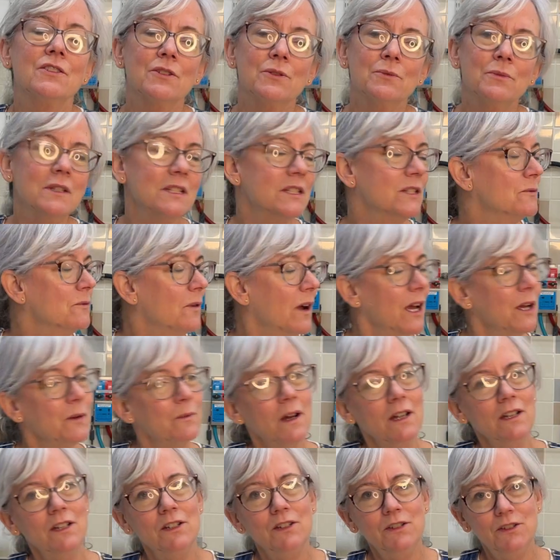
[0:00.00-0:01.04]
So the reason why I
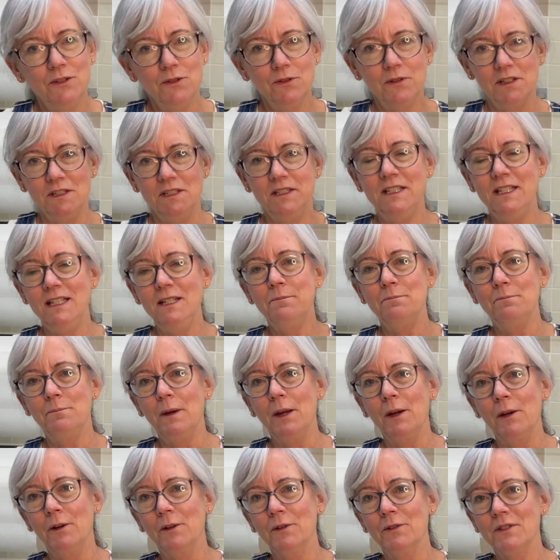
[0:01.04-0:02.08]
wanted to do the deep
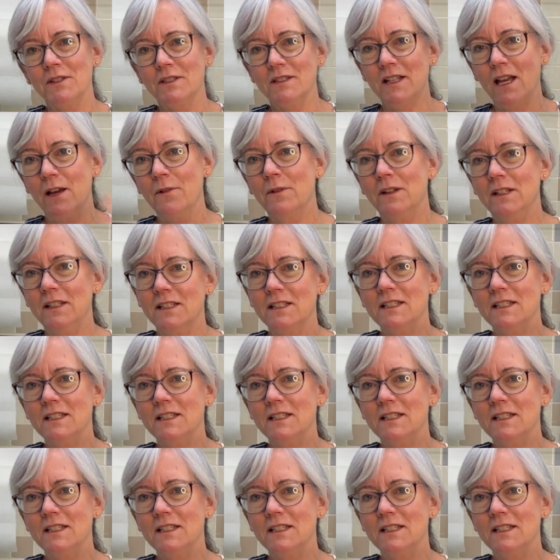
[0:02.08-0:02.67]
barrels is I wanted